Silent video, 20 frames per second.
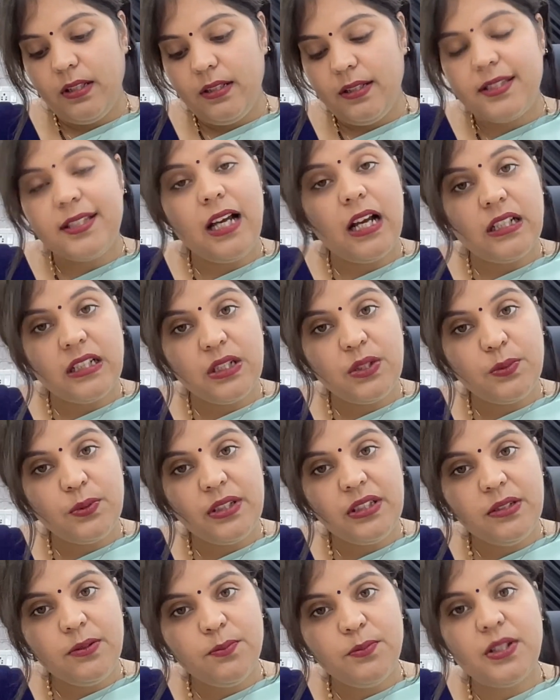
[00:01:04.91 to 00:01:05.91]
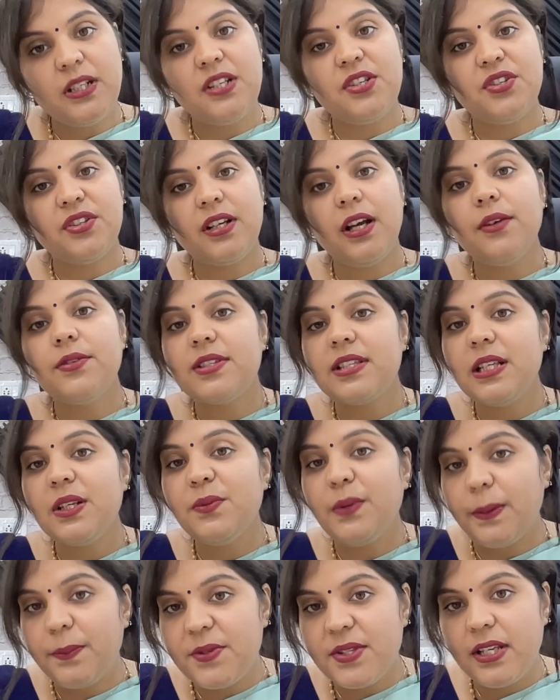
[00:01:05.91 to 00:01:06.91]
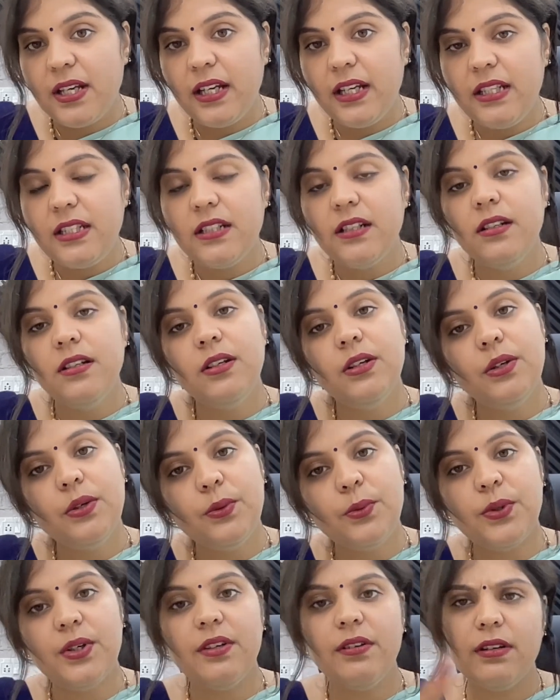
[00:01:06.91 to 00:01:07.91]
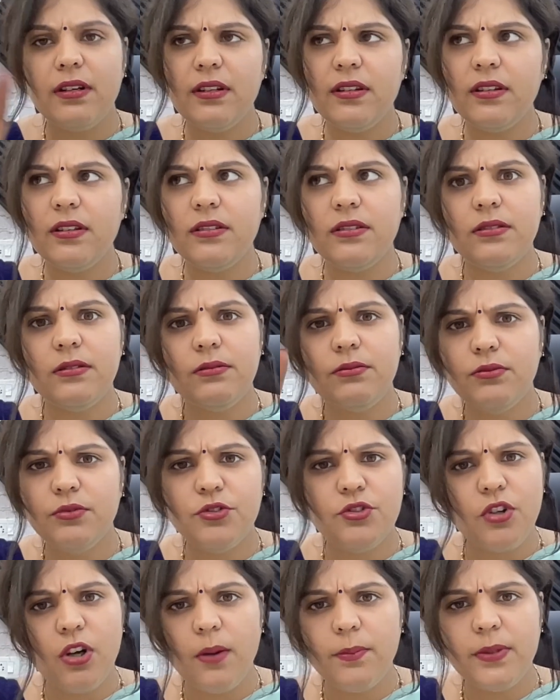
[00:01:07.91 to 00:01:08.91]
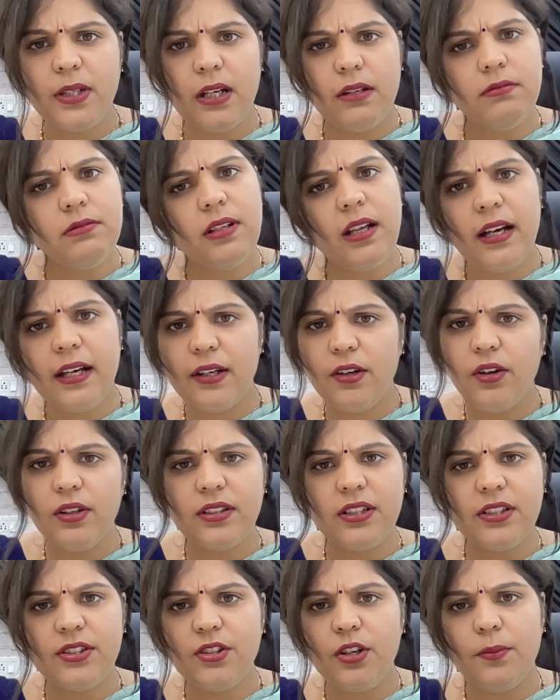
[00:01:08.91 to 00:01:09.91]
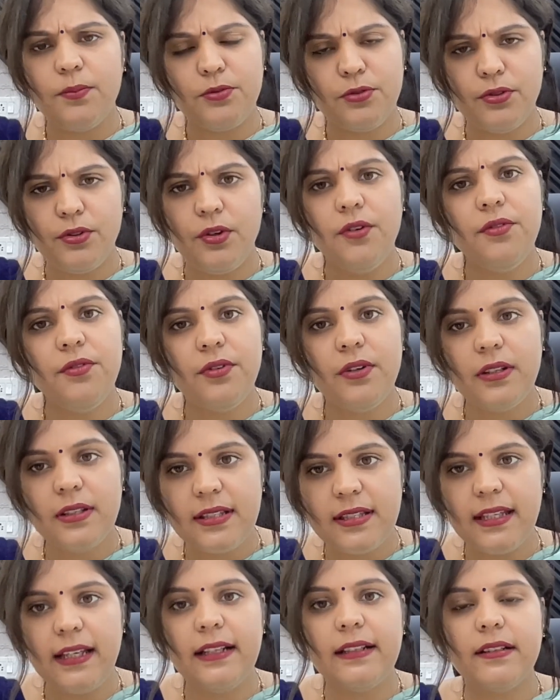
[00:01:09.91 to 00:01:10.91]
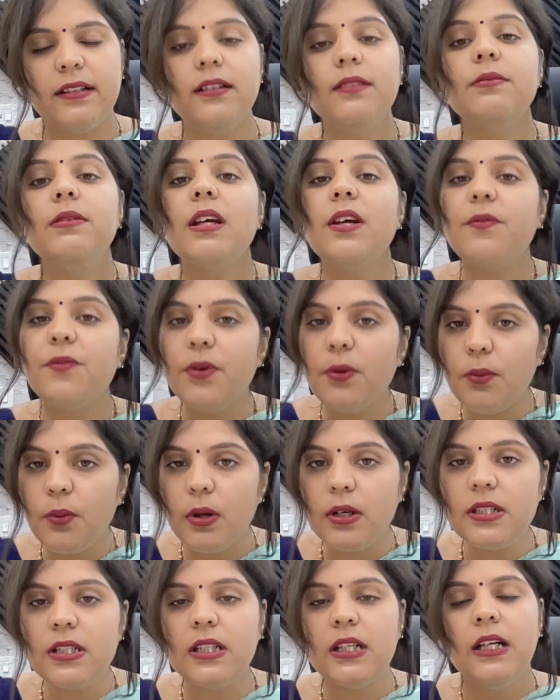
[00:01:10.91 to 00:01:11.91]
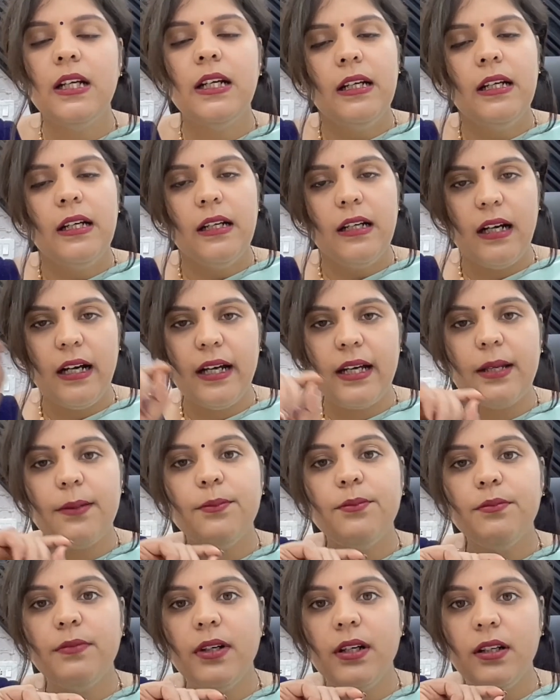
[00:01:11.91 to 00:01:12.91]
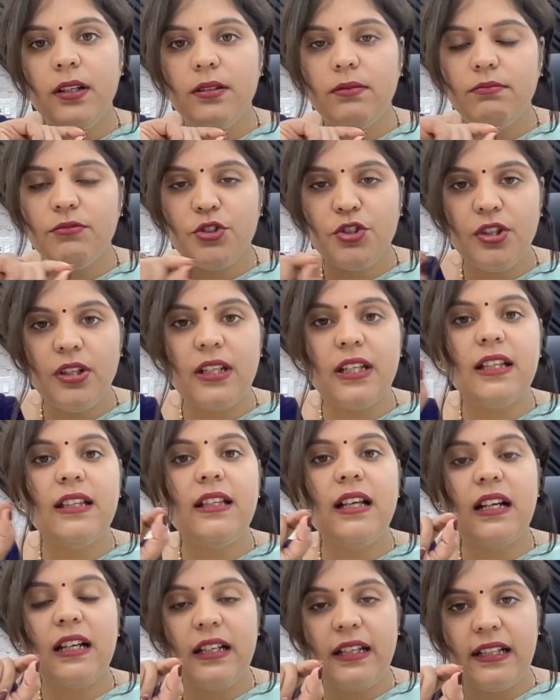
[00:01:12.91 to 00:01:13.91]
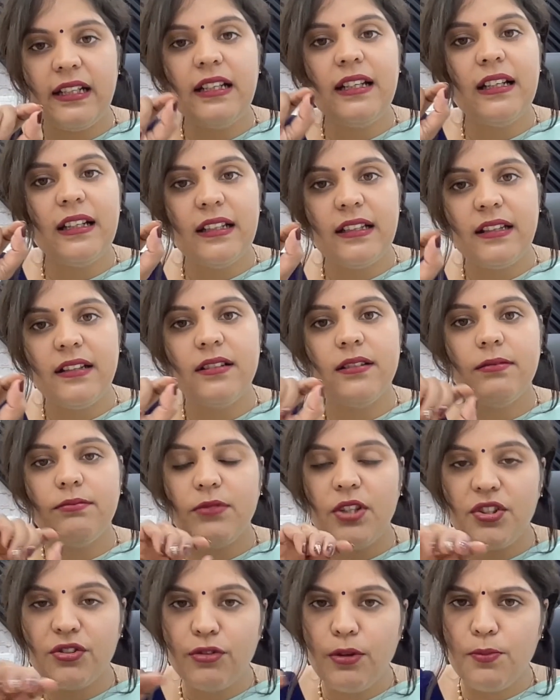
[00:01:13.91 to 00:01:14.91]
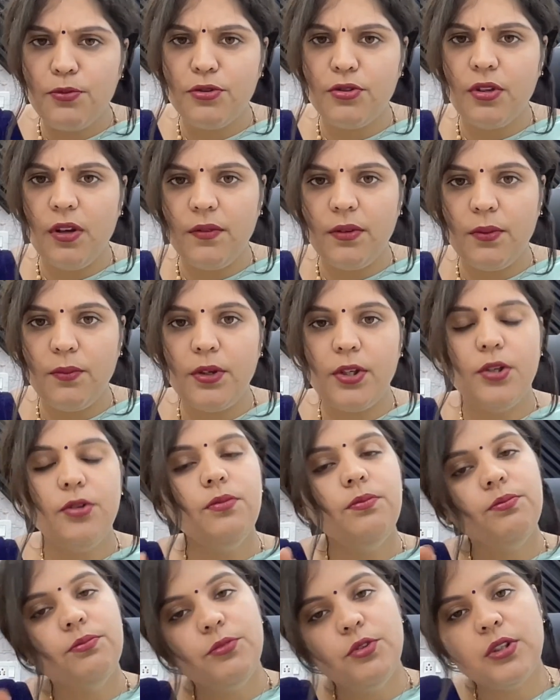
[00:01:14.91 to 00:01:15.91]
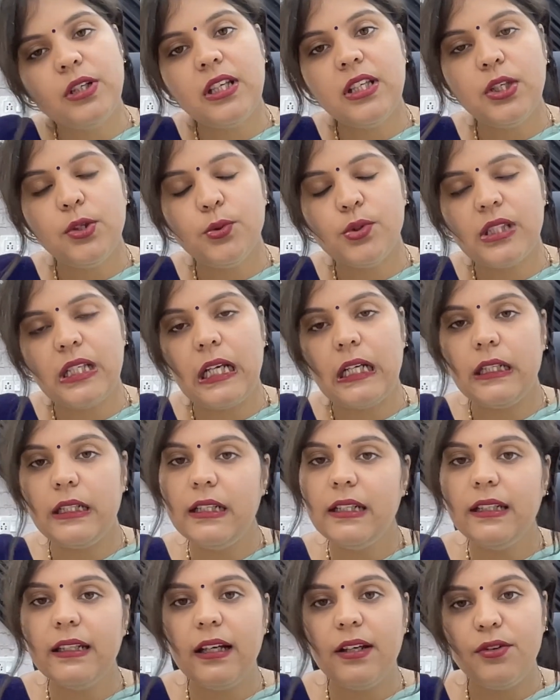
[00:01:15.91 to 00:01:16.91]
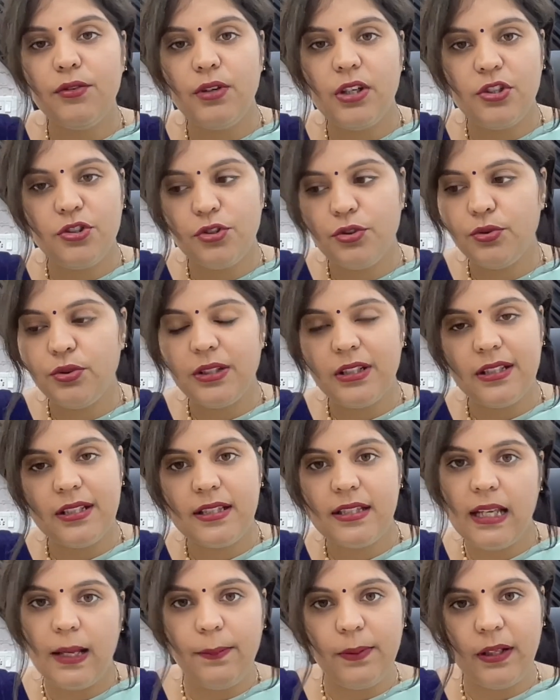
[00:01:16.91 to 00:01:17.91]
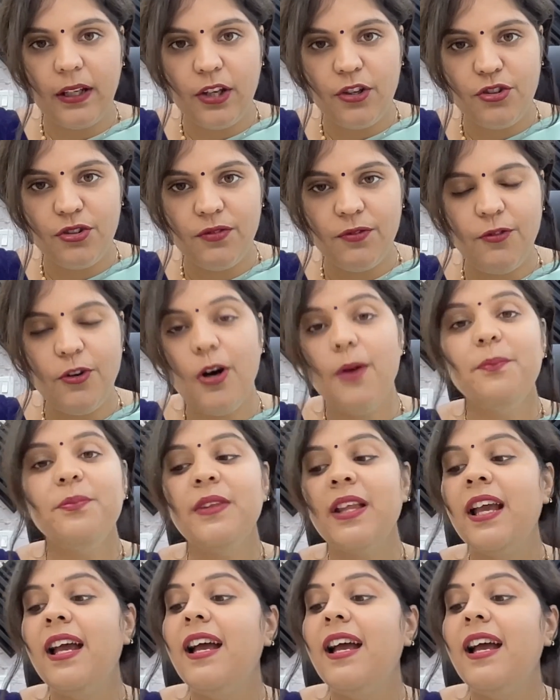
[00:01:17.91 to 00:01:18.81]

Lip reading: Started with British Council website, where in the drop down I got this option of CELTA. If you want, I am sharing that link in the description of the video. You can use that link and reach to this application form.